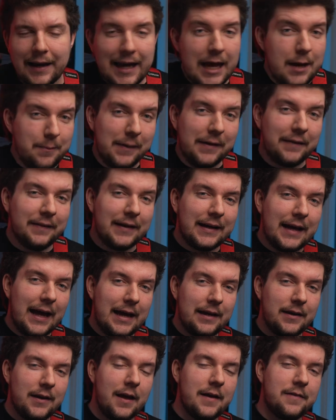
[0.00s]
Keeping the
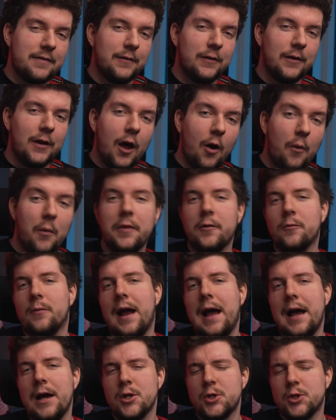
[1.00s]
gain nice and low on the
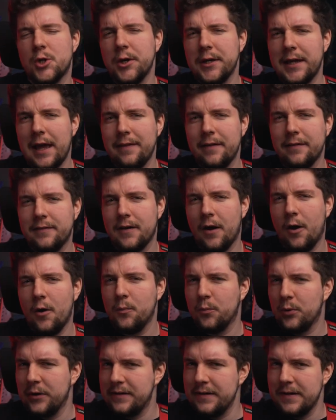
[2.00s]
Rat should get the
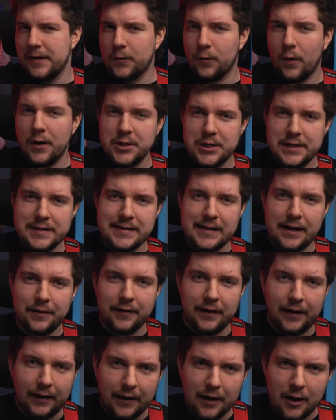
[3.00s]
tone pretty crunchy
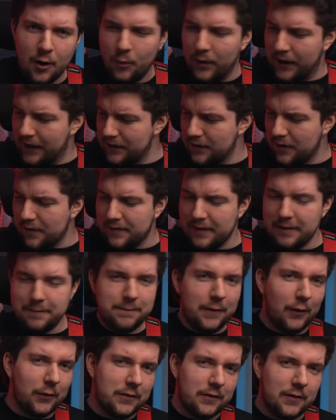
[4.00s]
sounding. We can use the
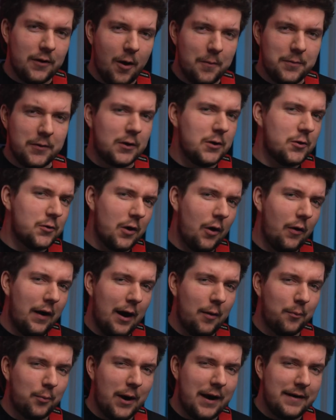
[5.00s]
filter knob to control
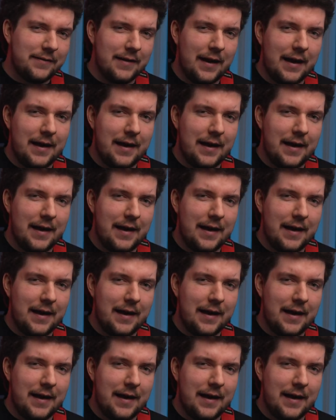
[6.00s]
how bright it